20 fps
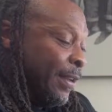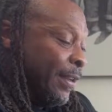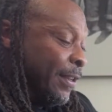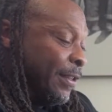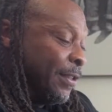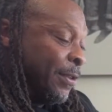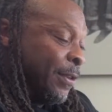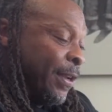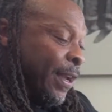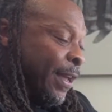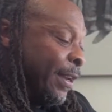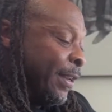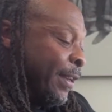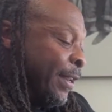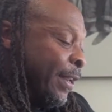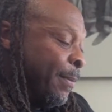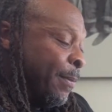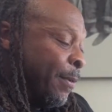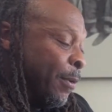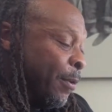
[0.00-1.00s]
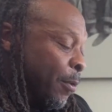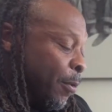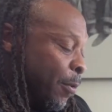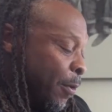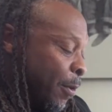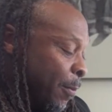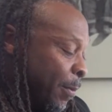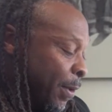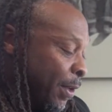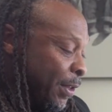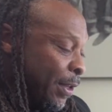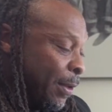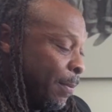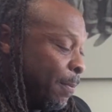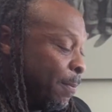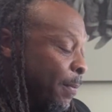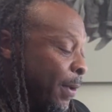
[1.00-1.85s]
So you got to keep on going with it.